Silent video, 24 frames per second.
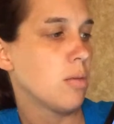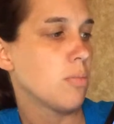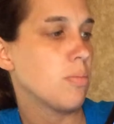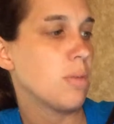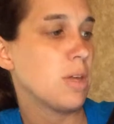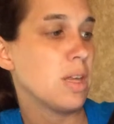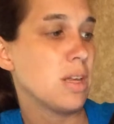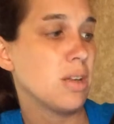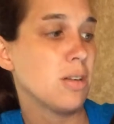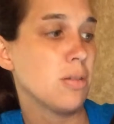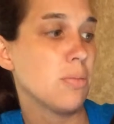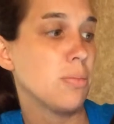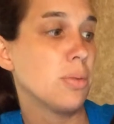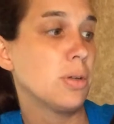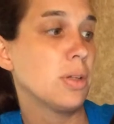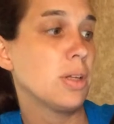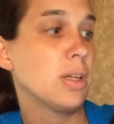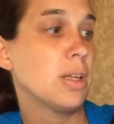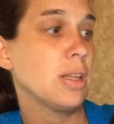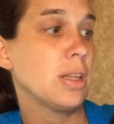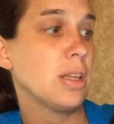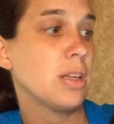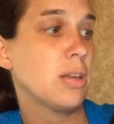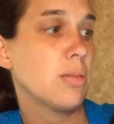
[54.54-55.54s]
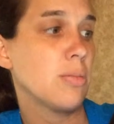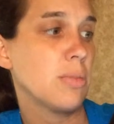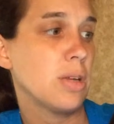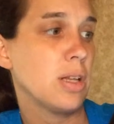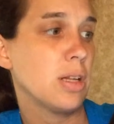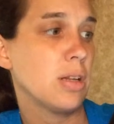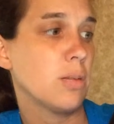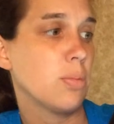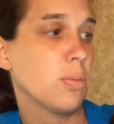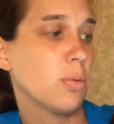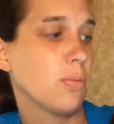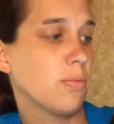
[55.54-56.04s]
being completely
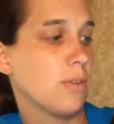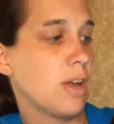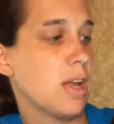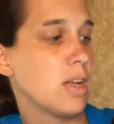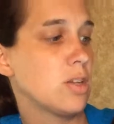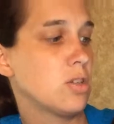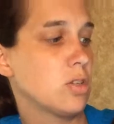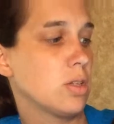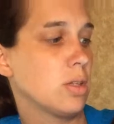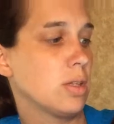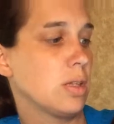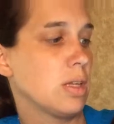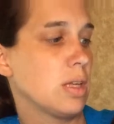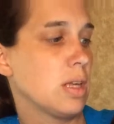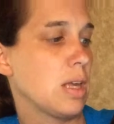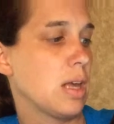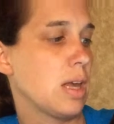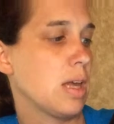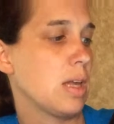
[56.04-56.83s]
committed professionally